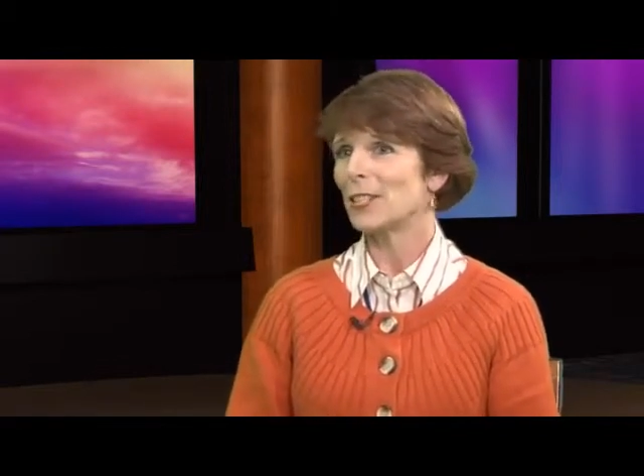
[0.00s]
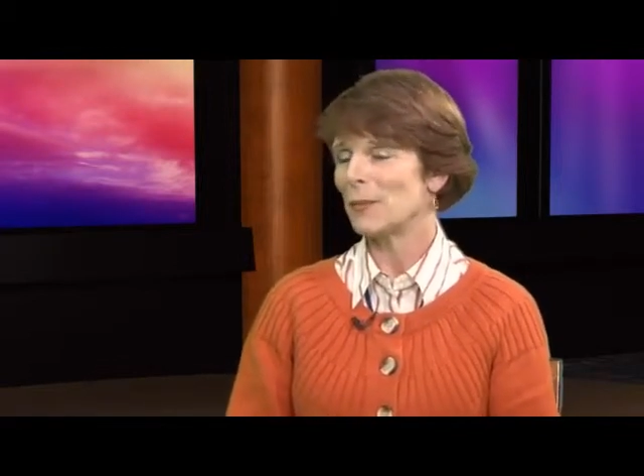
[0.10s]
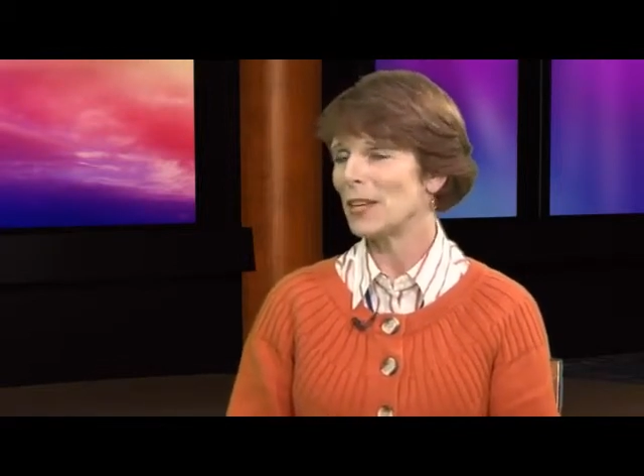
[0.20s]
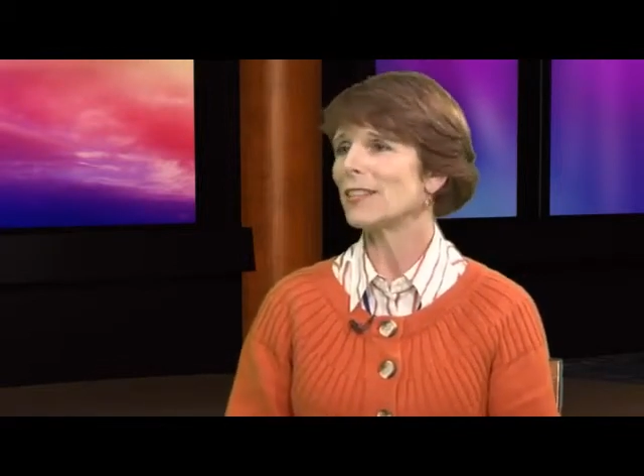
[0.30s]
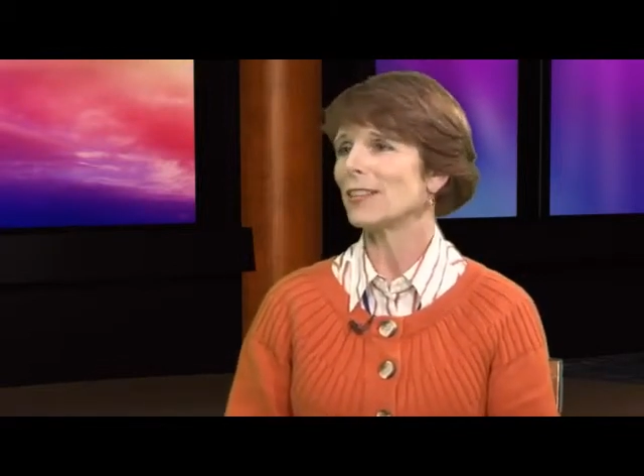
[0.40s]
to
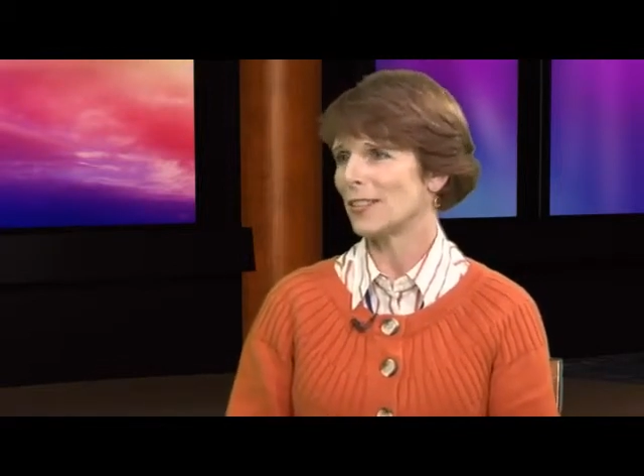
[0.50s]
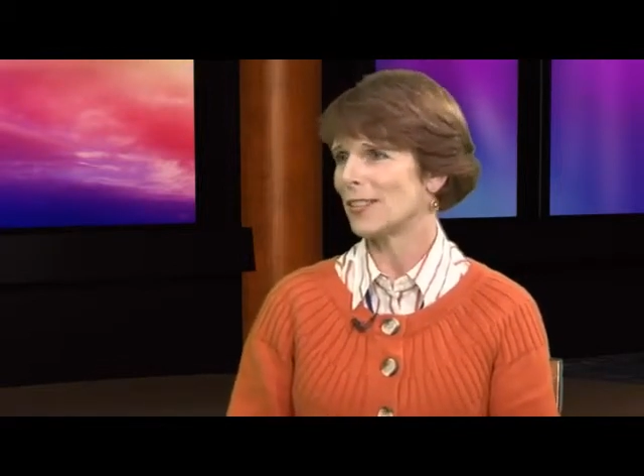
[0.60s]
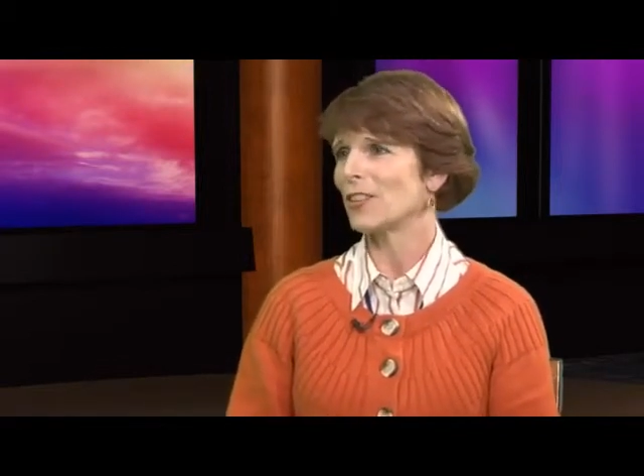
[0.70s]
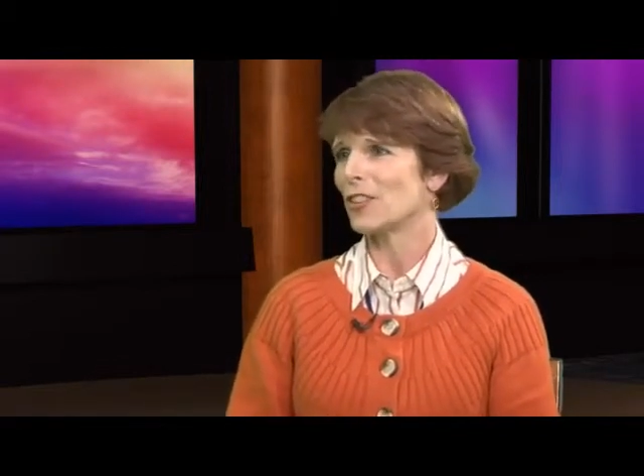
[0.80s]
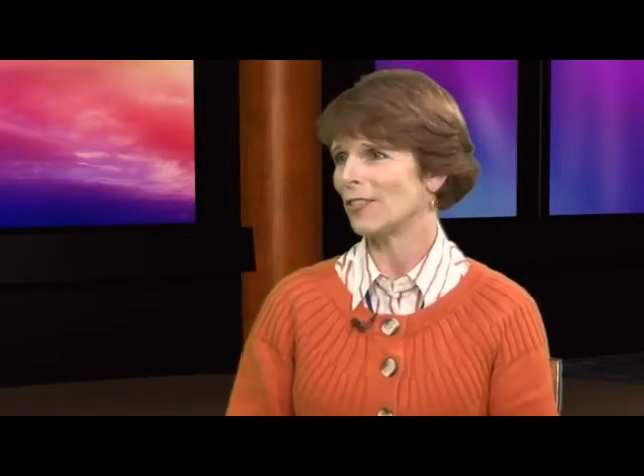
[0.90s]
me, it's a
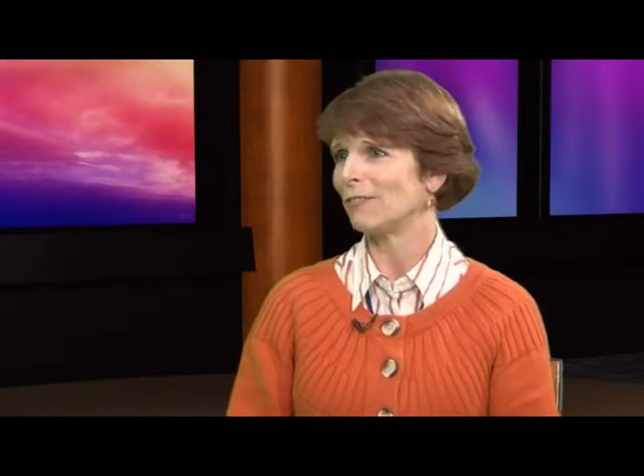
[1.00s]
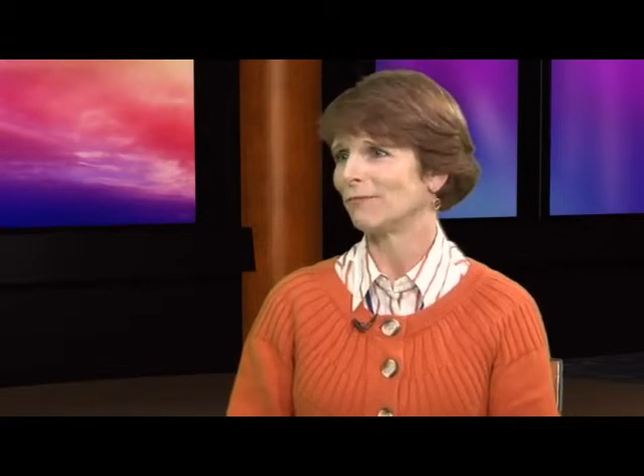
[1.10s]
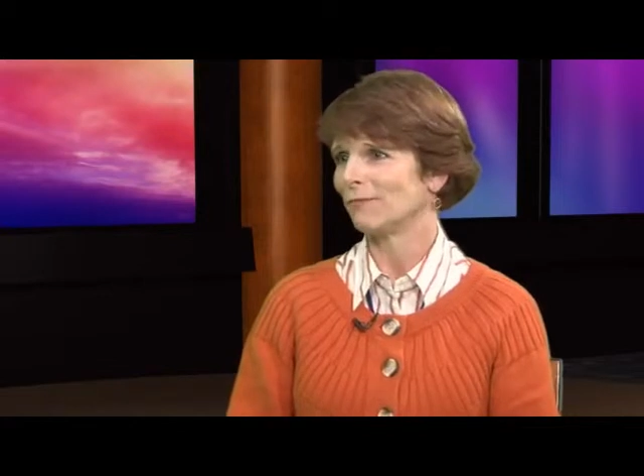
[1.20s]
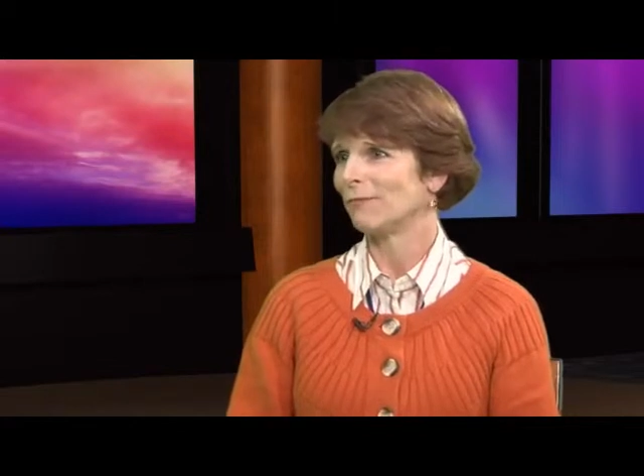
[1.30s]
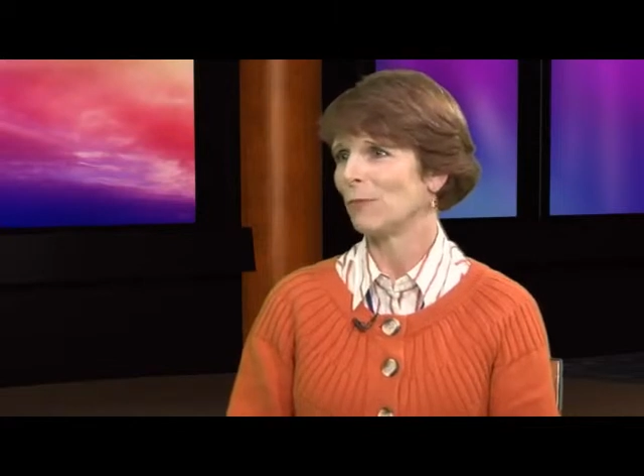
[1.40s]
decision.
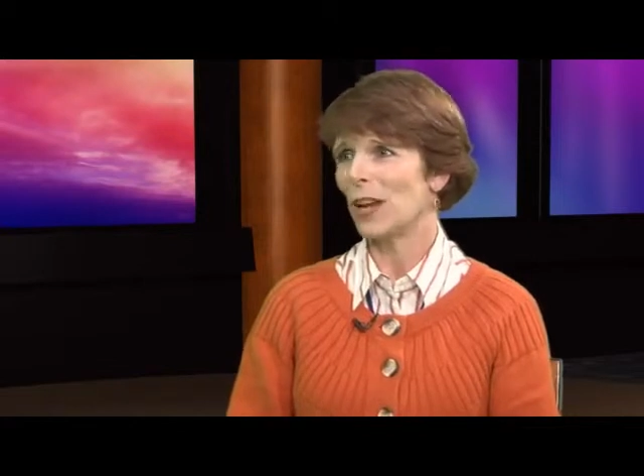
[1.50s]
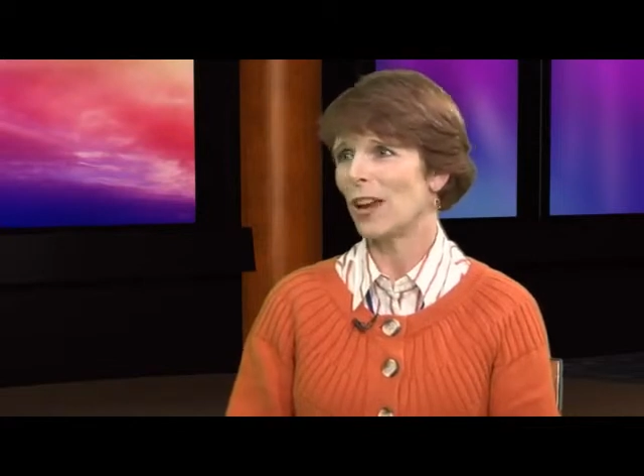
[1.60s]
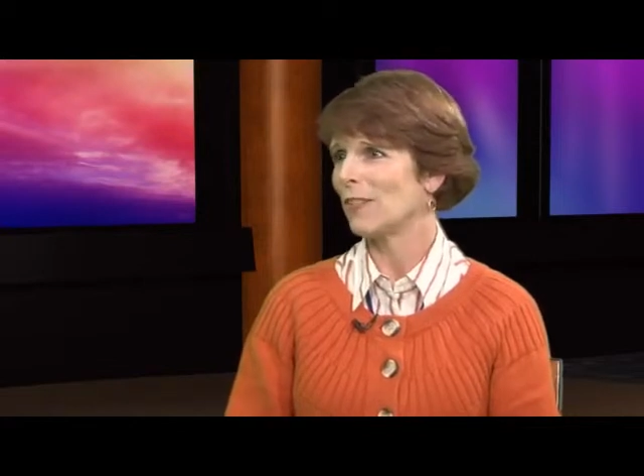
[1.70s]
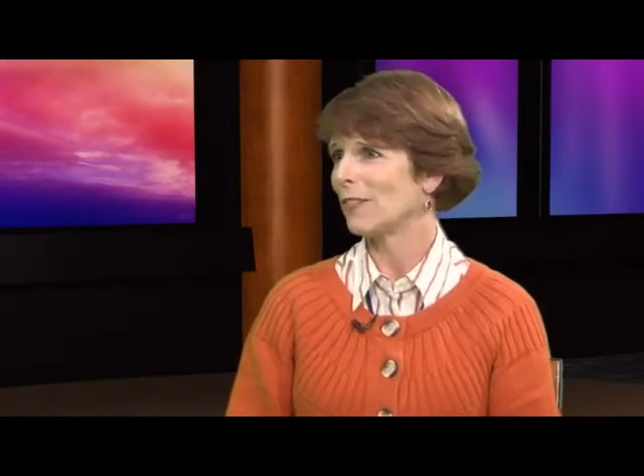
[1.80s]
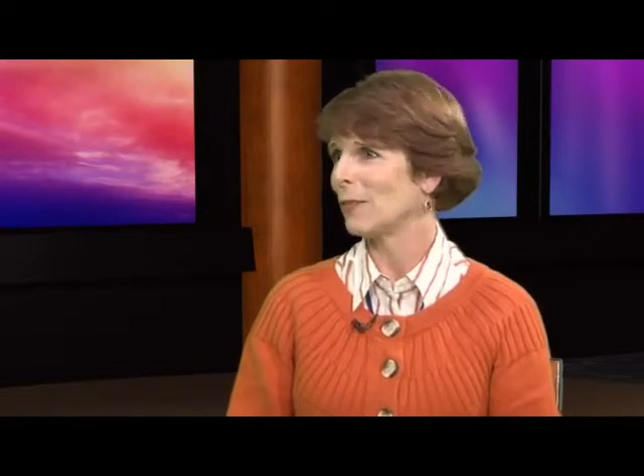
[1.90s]
We
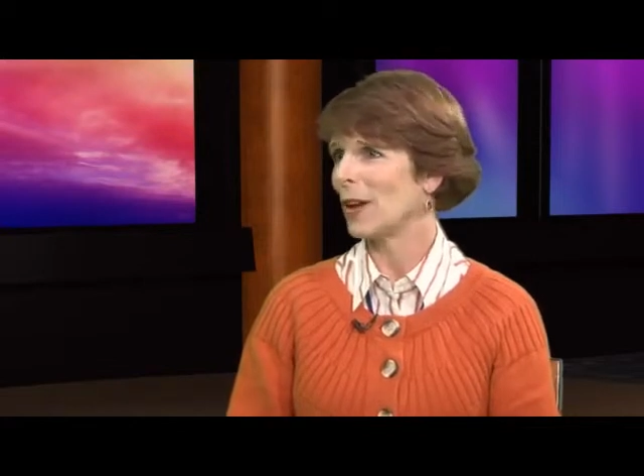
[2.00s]
have